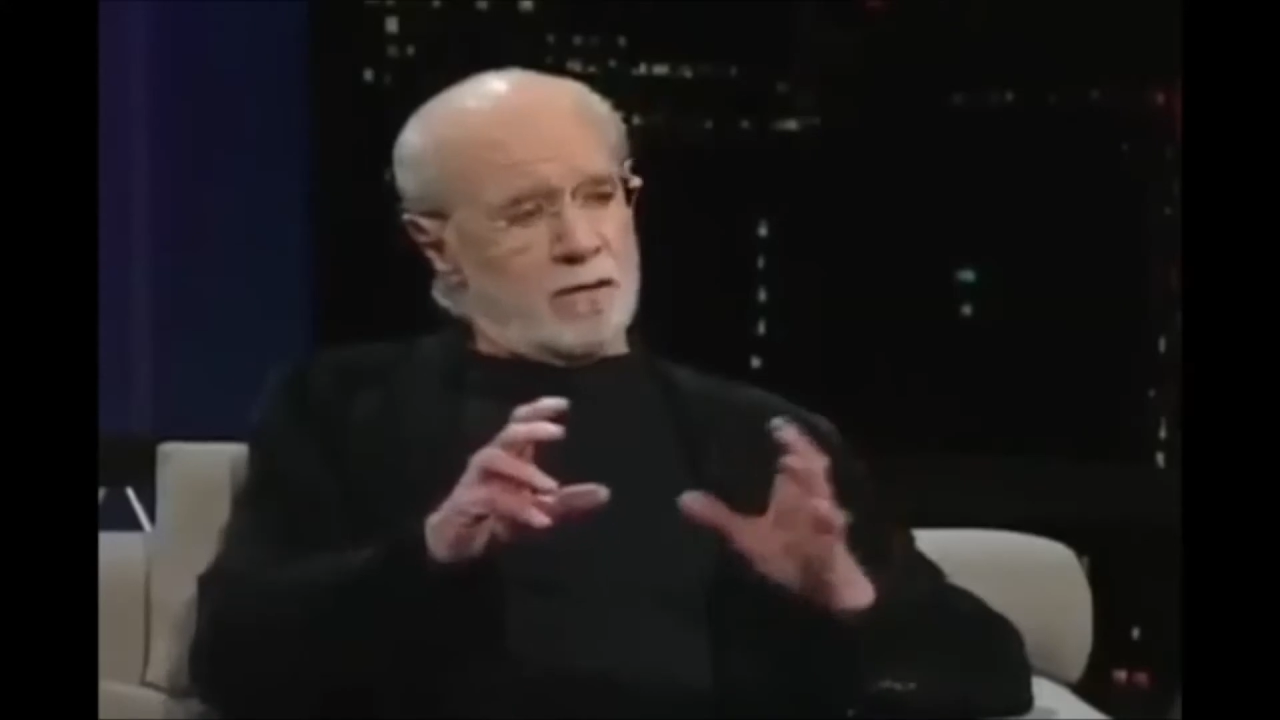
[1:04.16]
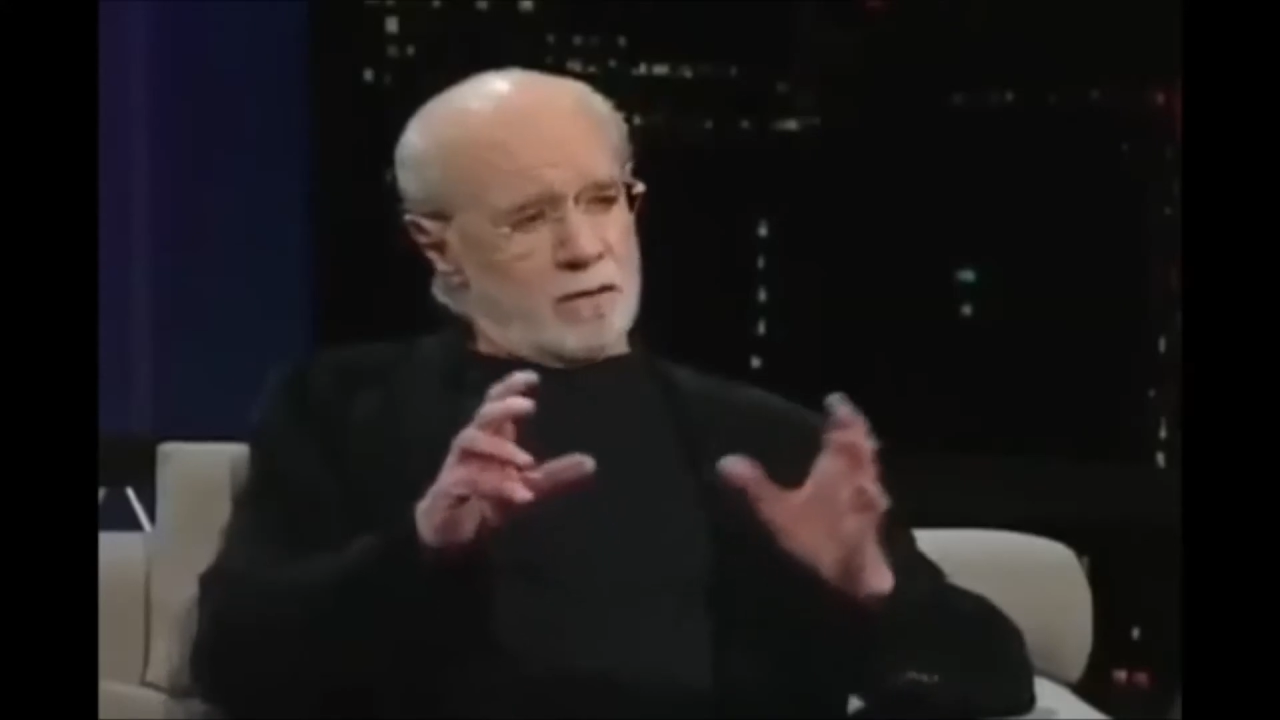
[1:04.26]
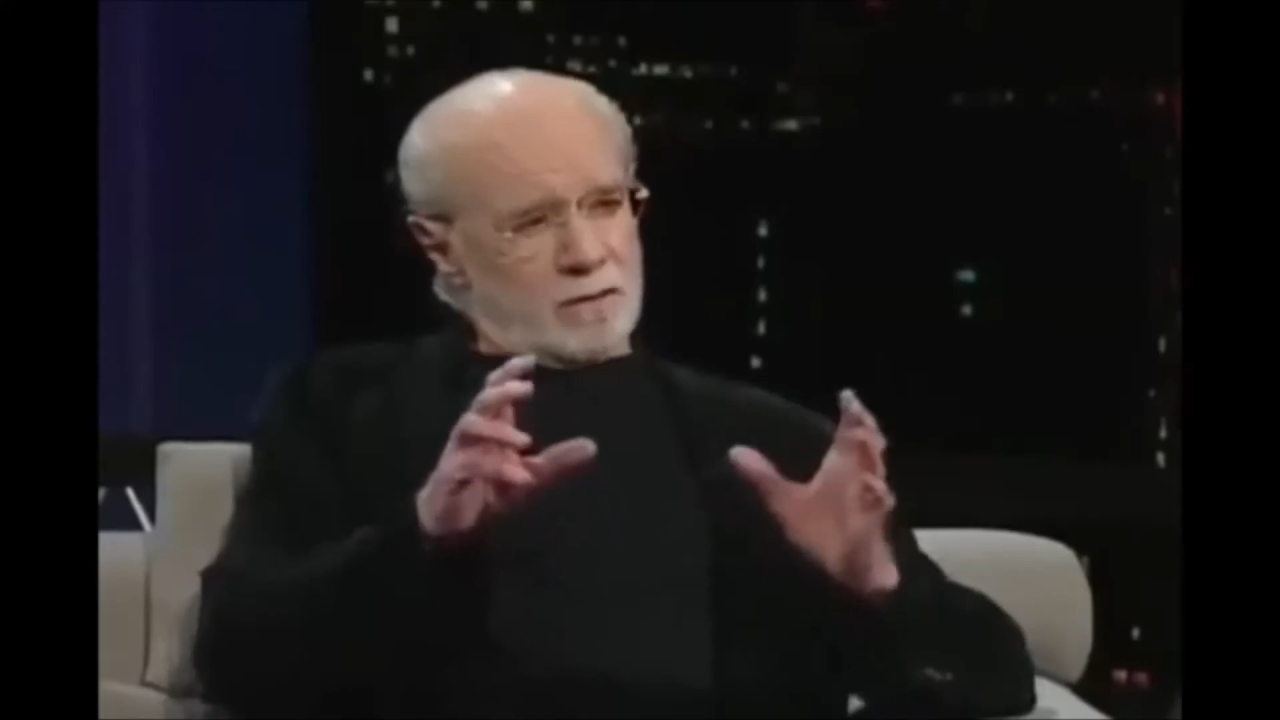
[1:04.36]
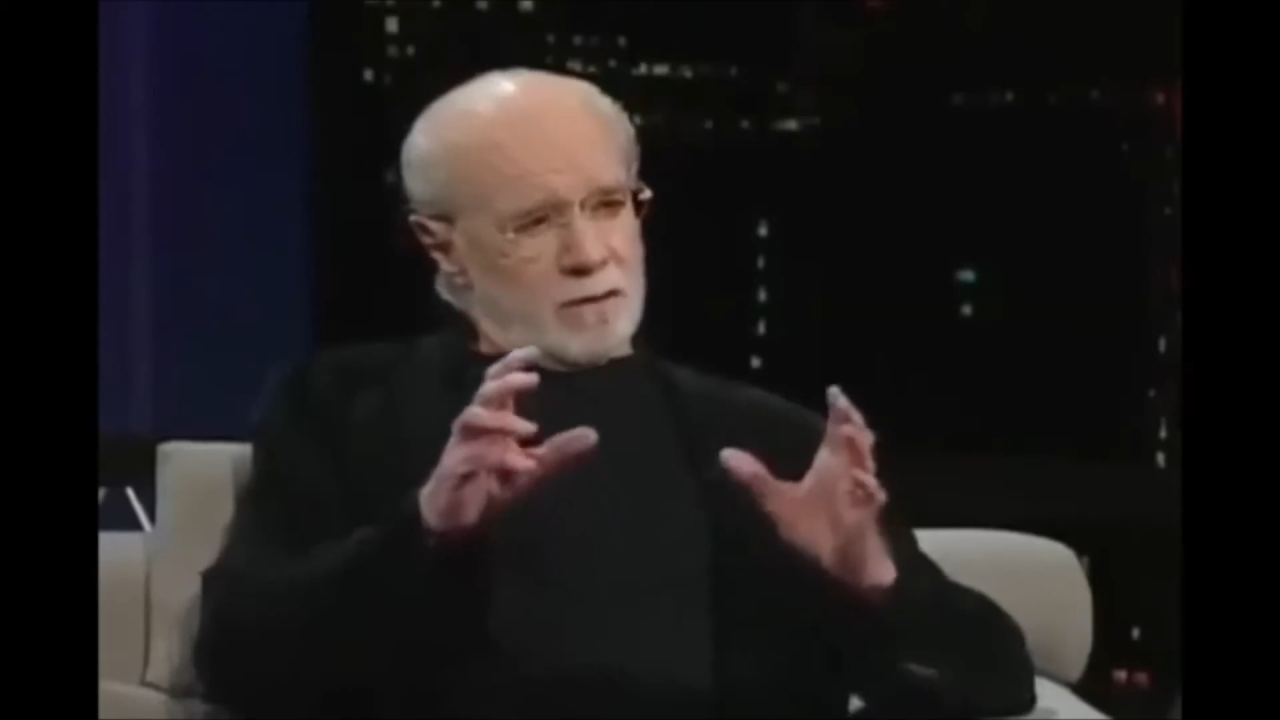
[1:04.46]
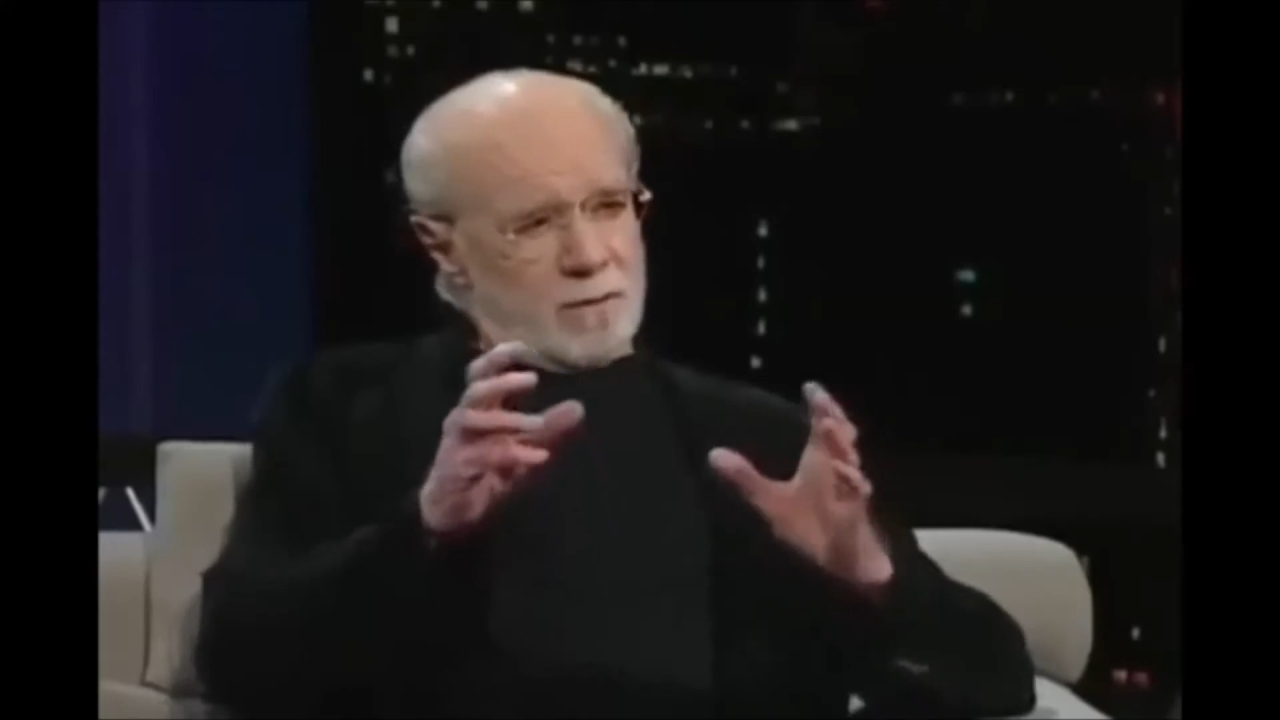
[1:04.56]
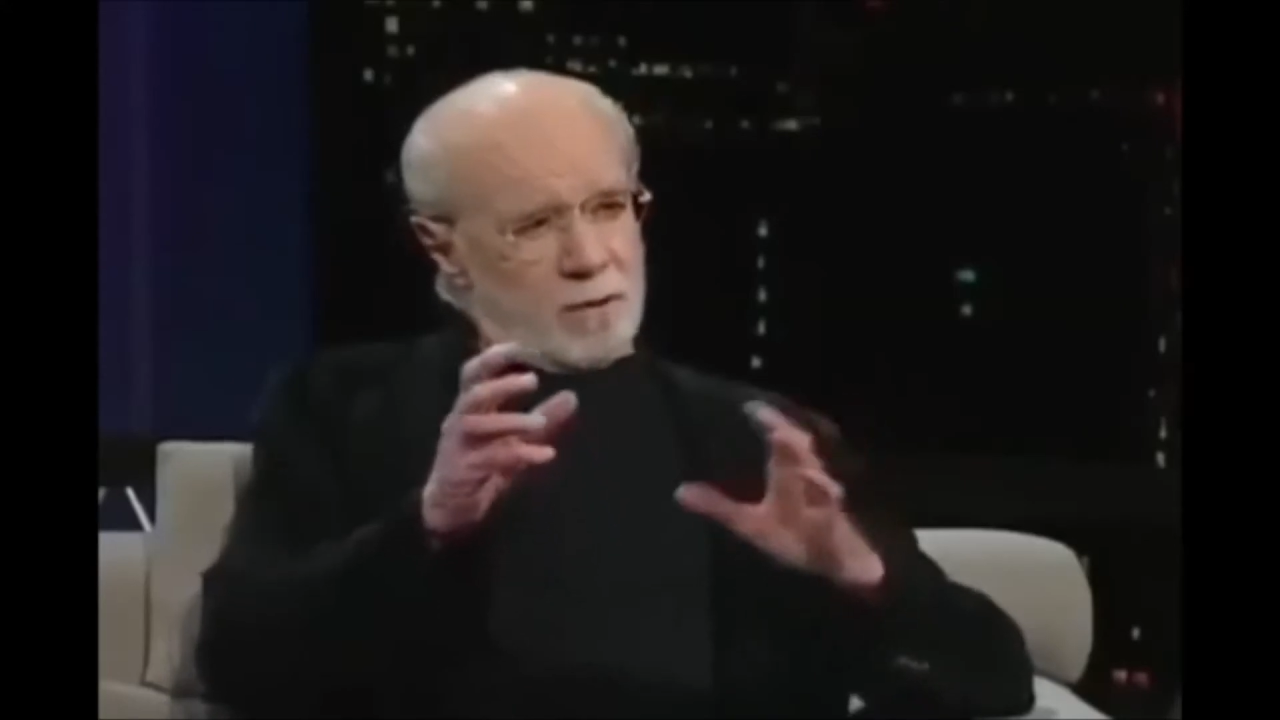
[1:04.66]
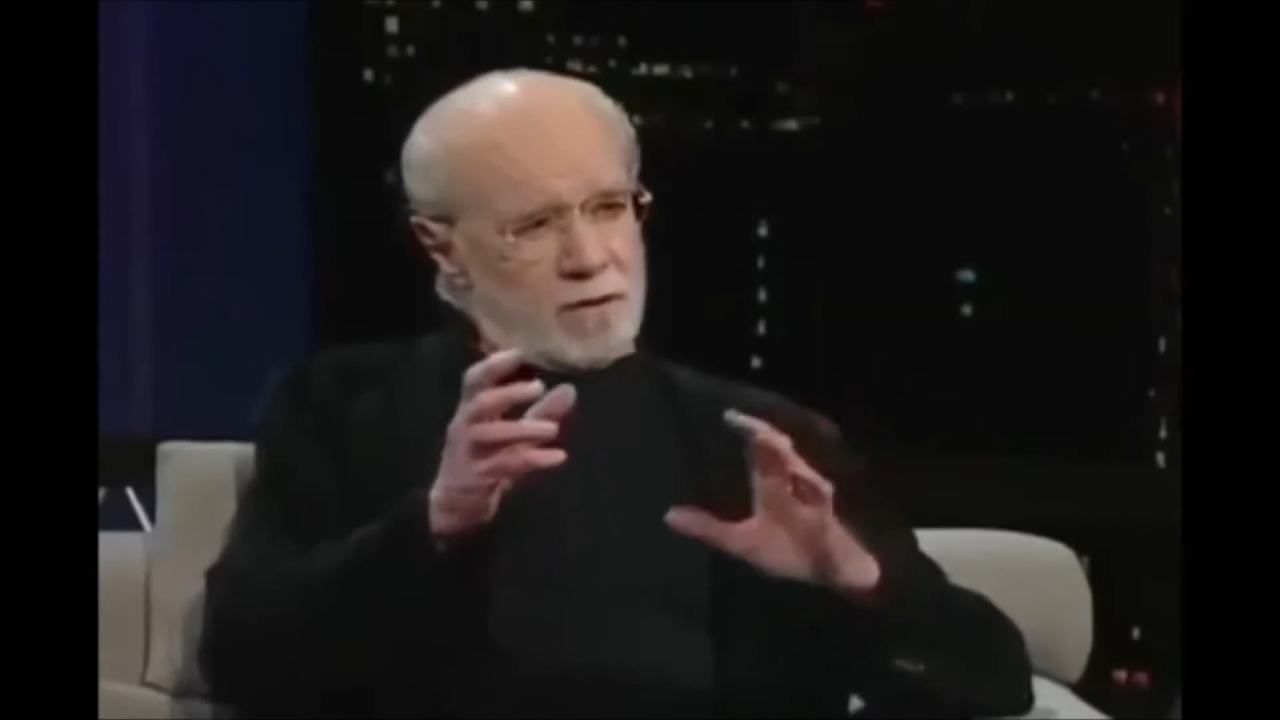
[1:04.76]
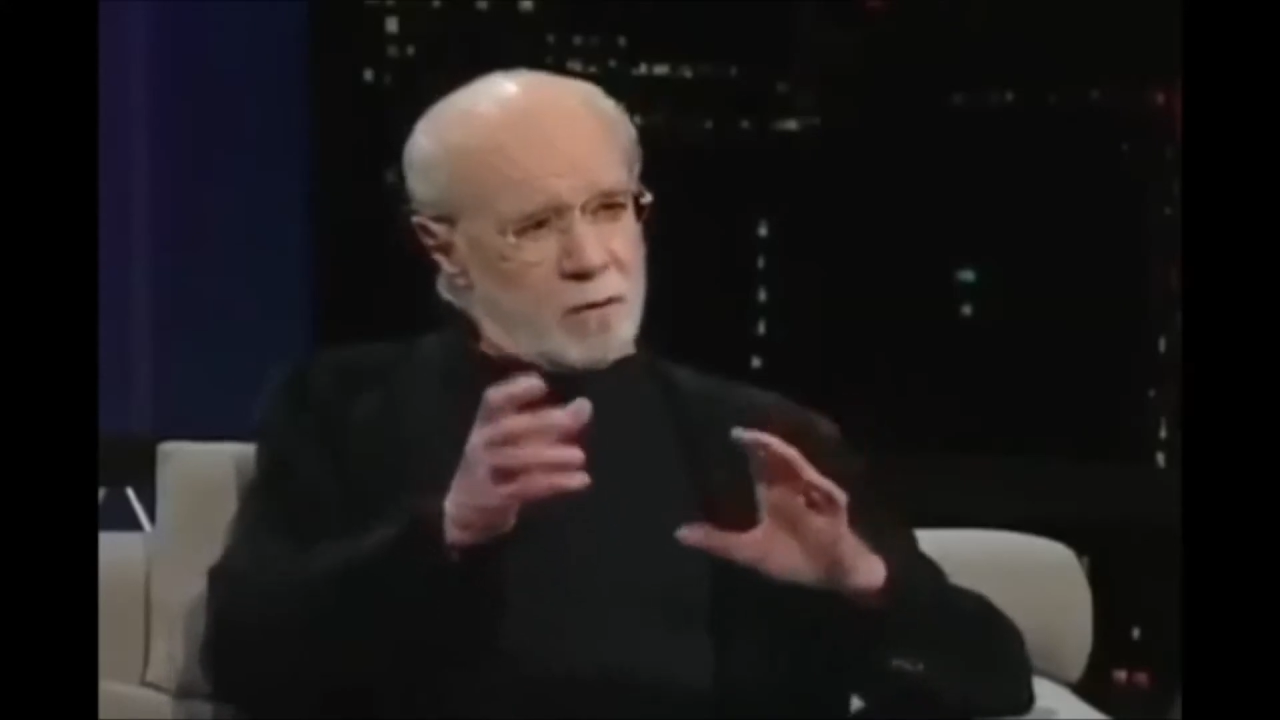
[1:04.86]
limited.